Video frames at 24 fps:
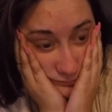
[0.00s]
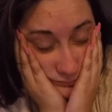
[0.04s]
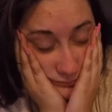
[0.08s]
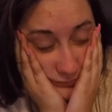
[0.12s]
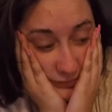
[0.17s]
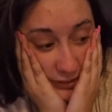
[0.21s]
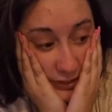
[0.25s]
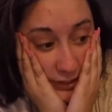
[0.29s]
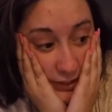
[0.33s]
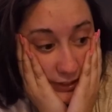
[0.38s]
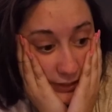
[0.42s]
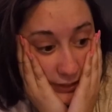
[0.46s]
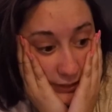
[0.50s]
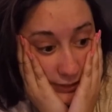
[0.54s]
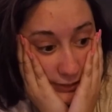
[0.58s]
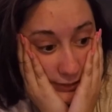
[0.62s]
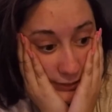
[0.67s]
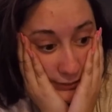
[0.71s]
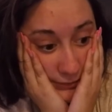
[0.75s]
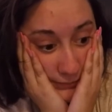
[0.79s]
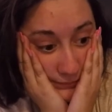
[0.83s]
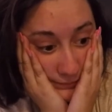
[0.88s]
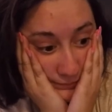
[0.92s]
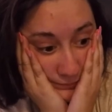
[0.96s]
Like,
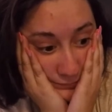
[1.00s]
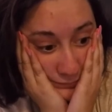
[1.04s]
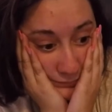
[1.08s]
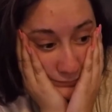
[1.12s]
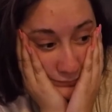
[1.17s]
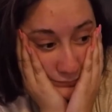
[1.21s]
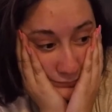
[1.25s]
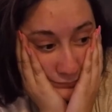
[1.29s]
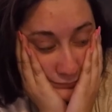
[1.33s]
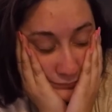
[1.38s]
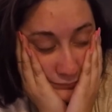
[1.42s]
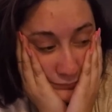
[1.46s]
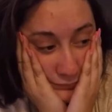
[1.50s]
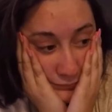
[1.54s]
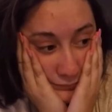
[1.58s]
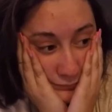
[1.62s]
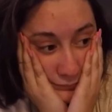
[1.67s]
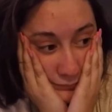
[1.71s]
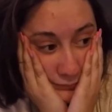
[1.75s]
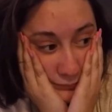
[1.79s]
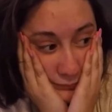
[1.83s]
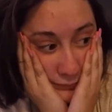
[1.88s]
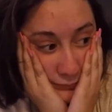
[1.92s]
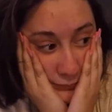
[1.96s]

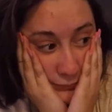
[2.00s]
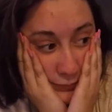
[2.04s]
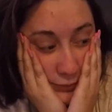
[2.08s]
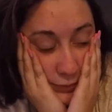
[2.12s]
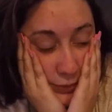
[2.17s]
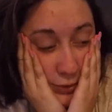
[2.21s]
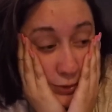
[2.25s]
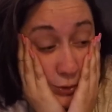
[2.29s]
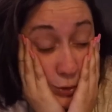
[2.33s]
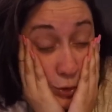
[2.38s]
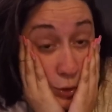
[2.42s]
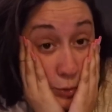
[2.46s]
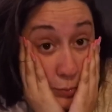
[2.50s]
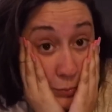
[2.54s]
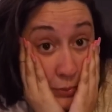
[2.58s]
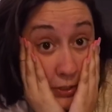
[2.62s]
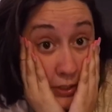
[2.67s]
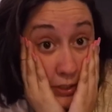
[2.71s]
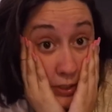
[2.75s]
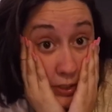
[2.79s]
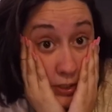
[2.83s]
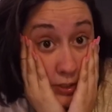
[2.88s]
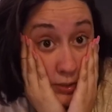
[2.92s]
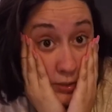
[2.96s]
so
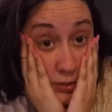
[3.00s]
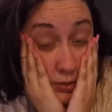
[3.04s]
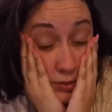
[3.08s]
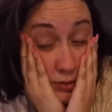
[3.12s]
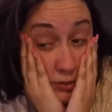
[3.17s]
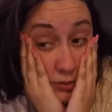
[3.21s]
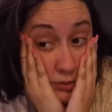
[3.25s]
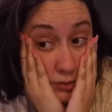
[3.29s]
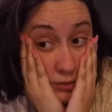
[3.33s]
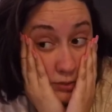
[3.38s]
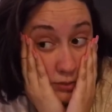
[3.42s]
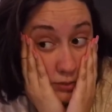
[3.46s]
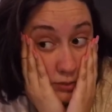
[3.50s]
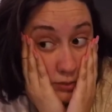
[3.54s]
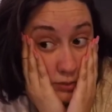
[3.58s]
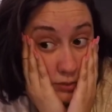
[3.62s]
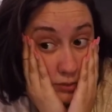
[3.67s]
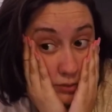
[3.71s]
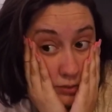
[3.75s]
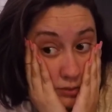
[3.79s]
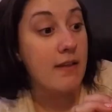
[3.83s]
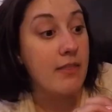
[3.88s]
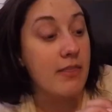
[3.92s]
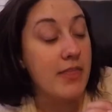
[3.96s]
much.
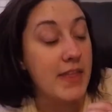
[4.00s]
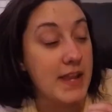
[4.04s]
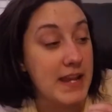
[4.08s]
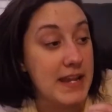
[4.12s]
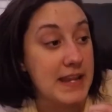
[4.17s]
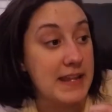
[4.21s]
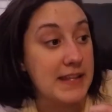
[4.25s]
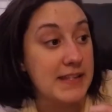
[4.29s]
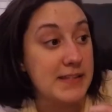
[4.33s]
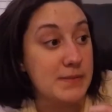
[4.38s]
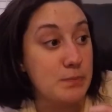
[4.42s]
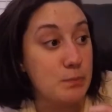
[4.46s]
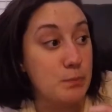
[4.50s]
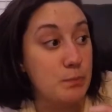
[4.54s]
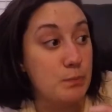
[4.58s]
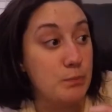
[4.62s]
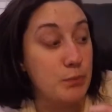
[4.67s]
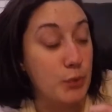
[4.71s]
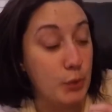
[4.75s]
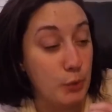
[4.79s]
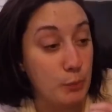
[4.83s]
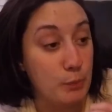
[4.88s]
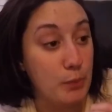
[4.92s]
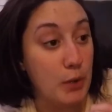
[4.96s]
Then he gets
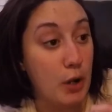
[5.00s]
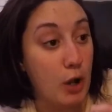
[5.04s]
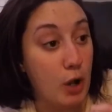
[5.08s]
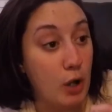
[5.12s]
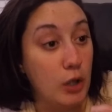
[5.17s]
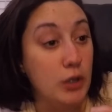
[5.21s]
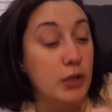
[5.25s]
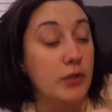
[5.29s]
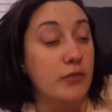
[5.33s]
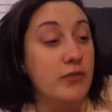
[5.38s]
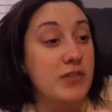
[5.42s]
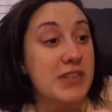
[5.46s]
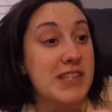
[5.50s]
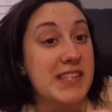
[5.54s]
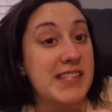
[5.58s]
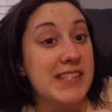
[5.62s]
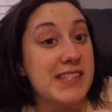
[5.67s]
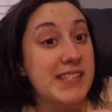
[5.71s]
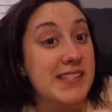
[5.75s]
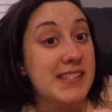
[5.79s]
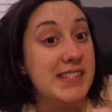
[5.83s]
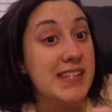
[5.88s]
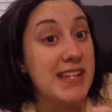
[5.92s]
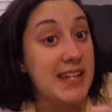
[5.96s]
poop all over the
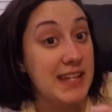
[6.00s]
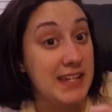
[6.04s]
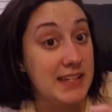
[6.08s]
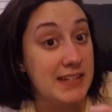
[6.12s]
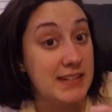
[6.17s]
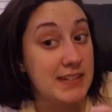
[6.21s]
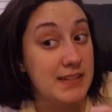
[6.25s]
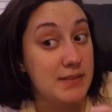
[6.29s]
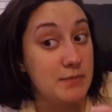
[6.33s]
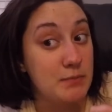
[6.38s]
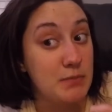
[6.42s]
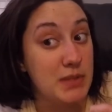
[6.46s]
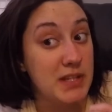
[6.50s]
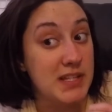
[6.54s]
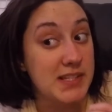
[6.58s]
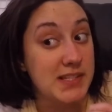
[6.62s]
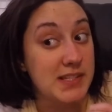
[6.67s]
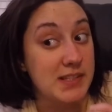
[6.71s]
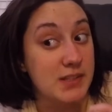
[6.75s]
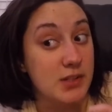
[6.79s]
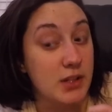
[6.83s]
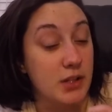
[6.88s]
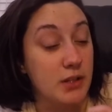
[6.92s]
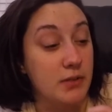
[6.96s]
seat because
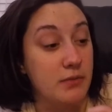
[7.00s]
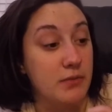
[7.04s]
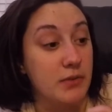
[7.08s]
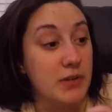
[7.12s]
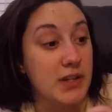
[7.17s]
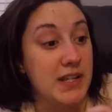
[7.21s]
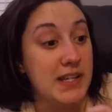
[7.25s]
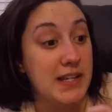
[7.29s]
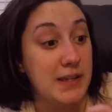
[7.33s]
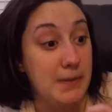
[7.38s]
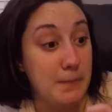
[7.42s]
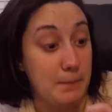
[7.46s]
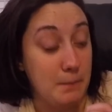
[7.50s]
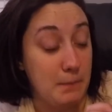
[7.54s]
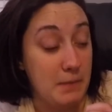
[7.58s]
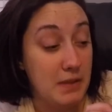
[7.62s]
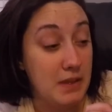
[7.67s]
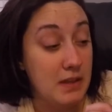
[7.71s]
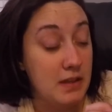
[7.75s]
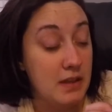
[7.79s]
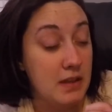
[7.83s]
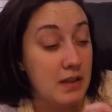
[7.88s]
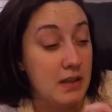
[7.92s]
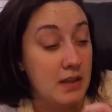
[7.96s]
it's all over him.
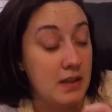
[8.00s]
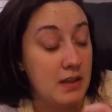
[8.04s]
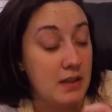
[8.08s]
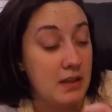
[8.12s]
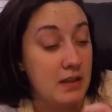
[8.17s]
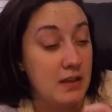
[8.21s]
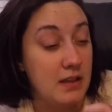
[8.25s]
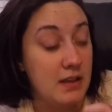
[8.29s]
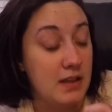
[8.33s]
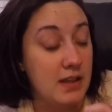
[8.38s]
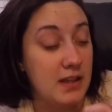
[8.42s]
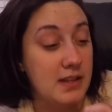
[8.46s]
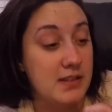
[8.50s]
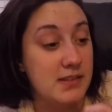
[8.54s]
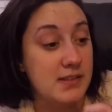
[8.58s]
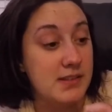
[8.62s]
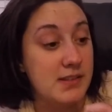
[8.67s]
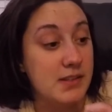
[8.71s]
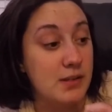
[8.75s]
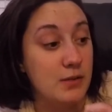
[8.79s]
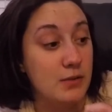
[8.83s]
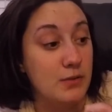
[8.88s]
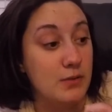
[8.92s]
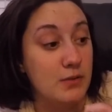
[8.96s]
And
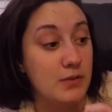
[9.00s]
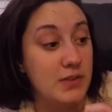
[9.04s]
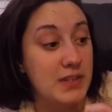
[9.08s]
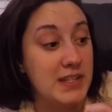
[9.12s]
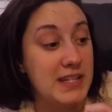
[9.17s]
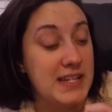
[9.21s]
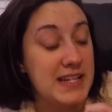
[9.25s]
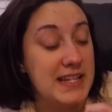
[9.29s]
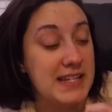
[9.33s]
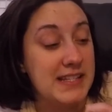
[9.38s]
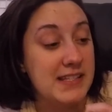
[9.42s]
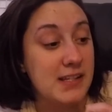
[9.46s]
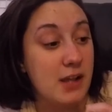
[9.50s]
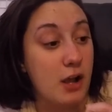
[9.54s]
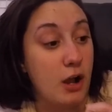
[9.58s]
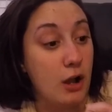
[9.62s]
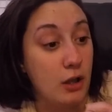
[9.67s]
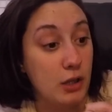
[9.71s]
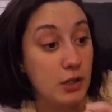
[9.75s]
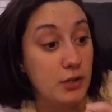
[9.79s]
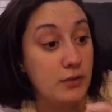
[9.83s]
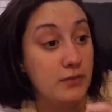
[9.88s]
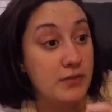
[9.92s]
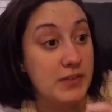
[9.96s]
so then he gets
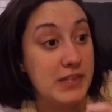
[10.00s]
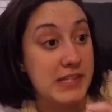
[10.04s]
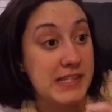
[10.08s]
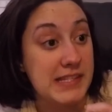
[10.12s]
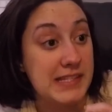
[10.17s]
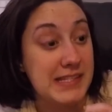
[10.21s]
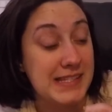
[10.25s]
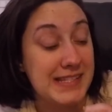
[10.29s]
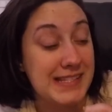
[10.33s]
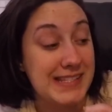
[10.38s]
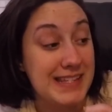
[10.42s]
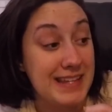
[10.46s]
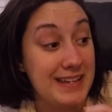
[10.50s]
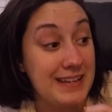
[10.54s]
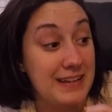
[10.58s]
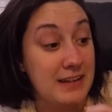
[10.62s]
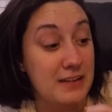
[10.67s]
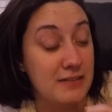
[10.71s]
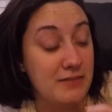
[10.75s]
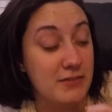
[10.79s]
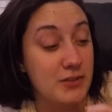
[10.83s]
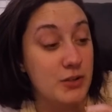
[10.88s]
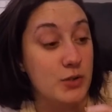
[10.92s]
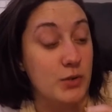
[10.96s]
all over the
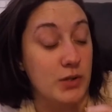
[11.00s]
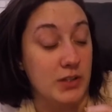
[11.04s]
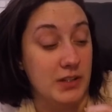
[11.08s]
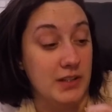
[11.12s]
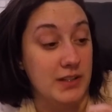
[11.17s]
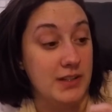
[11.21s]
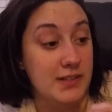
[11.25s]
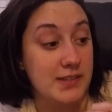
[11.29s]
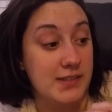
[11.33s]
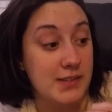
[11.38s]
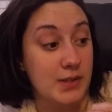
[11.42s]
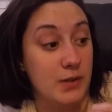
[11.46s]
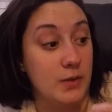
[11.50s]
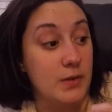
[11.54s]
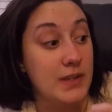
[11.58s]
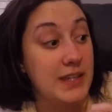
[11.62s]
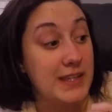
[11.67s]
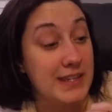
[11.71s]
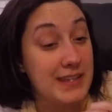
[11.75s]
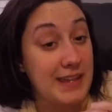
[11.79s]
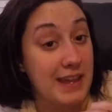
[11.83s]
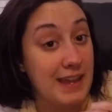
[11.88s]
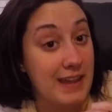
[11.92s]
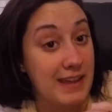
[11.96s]
seat of the toilet, so
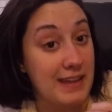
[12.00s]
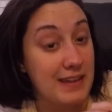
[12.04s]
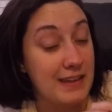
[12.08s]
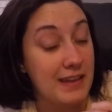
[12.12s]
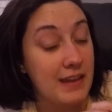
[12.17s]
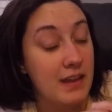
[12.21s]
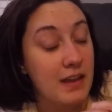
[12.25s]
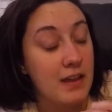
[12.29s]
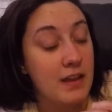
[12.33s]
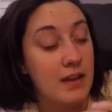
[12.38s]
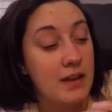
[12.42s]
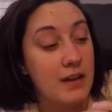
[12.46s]
yay.